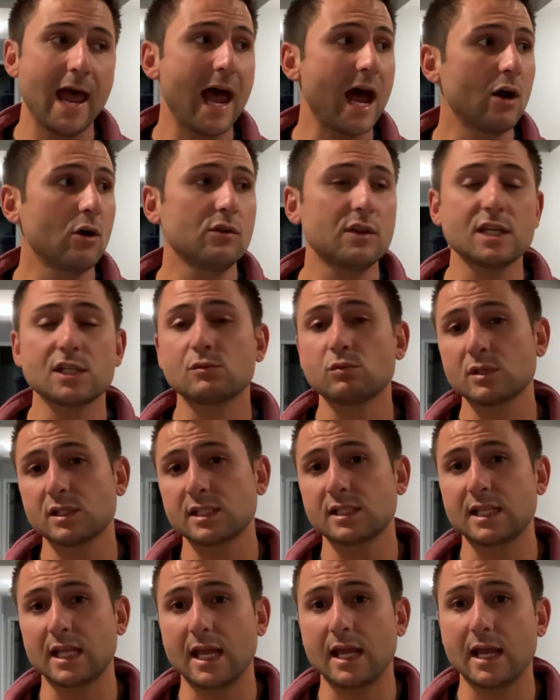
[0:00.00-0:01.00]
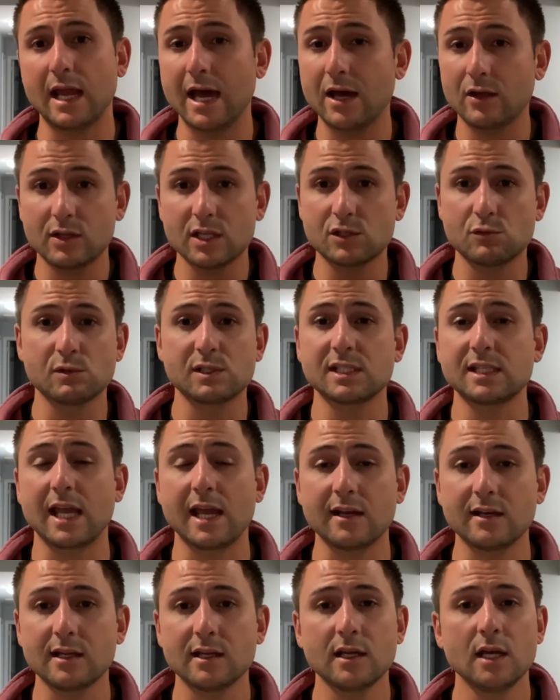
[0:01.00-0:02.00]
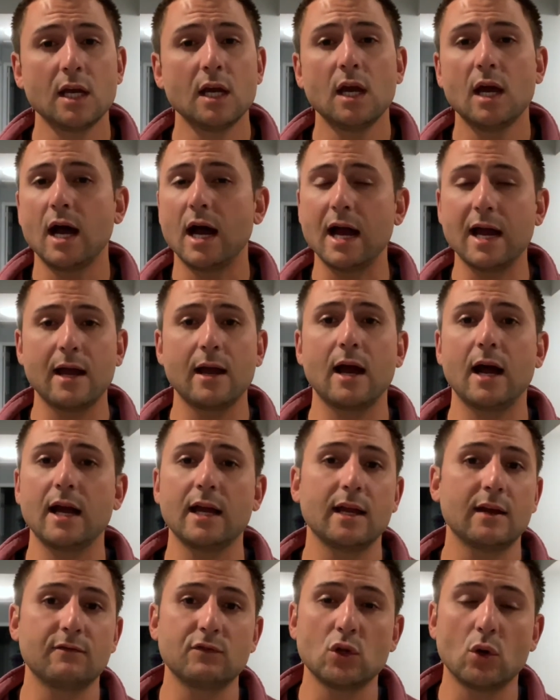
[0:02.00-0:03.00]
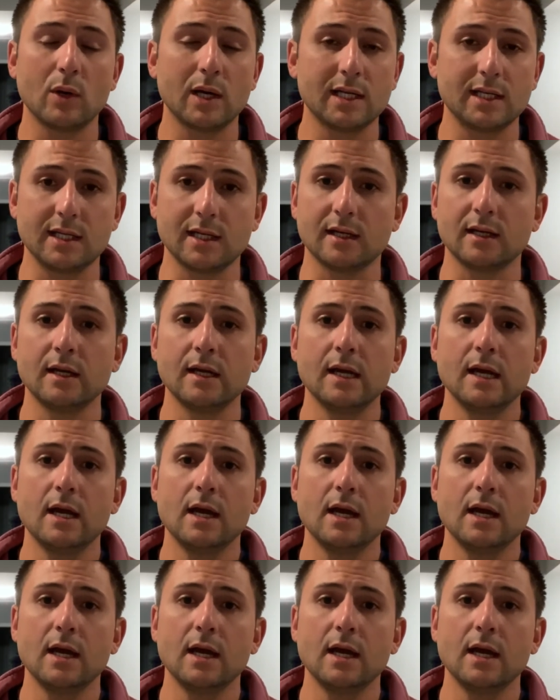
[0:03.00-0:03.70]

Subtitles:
How this was standing, I have no idea.